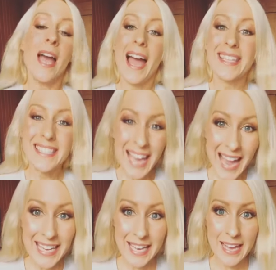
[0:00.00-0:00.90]
and
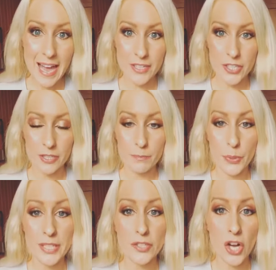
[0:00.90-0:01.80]
taking action
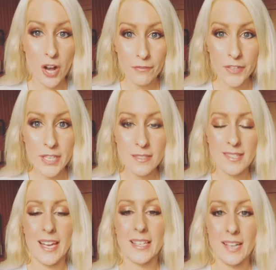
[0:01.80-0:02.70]
breeds
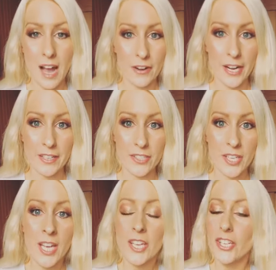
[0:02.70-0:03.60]
confidence and courage.